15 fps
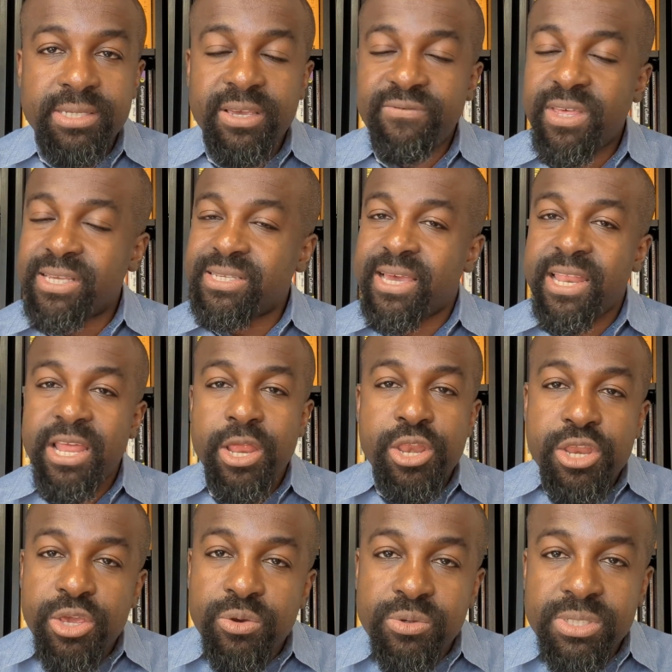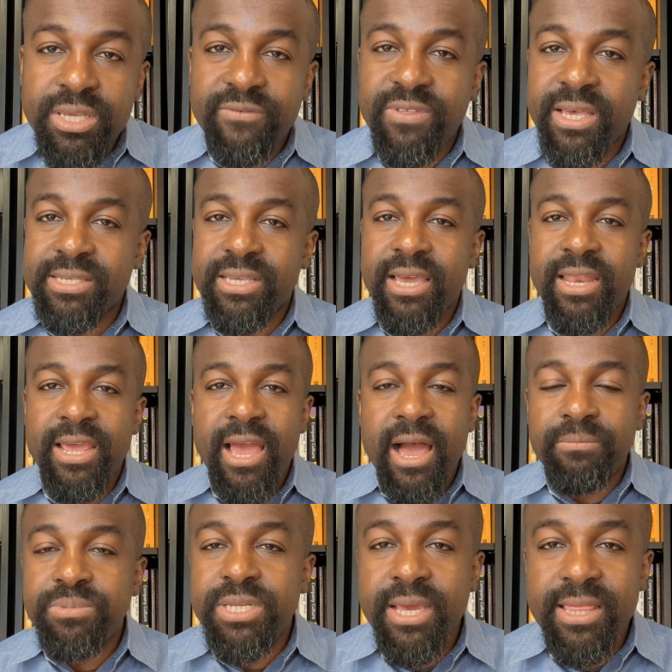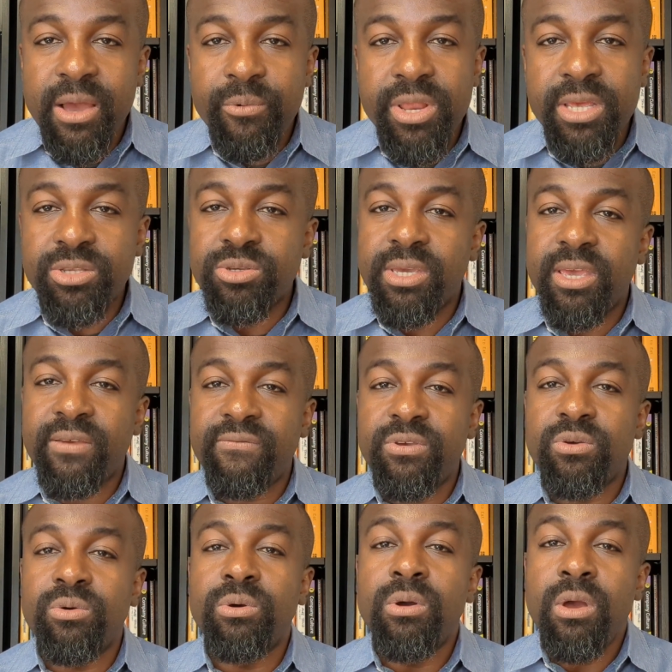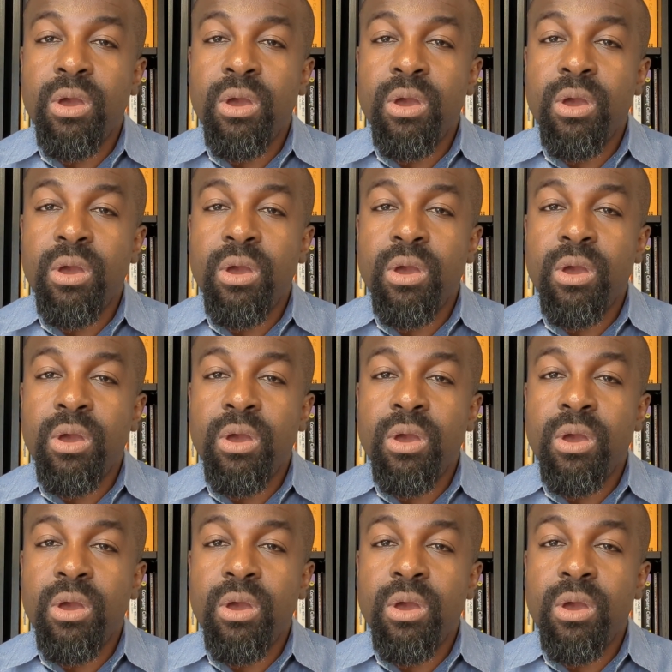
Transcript: If there's any news, if there's any update that we need to give you,